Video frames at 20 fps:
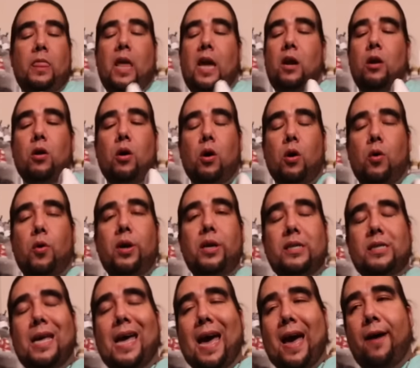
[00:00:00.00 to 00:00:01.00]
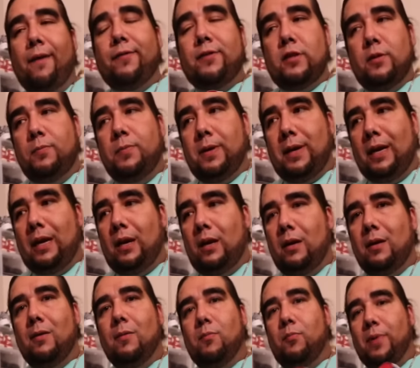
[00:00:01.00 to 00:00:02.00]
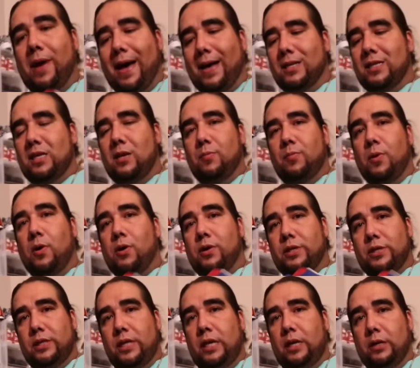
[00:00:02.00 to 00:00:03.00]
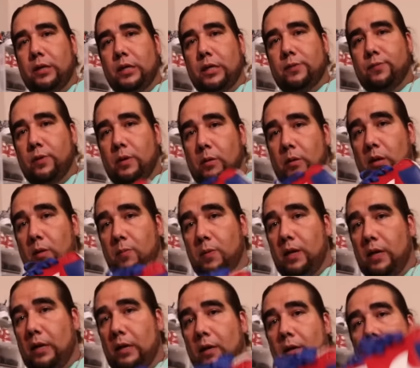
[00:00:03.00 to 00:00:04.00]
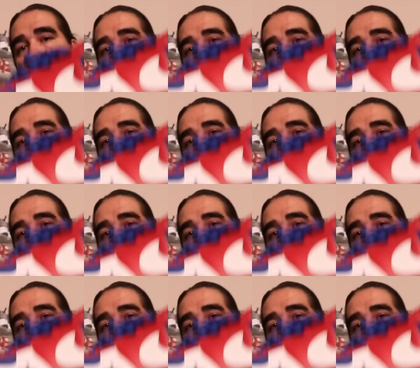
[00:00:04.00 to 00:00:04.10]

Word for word: They don't always have to be basketball sneakers for them to be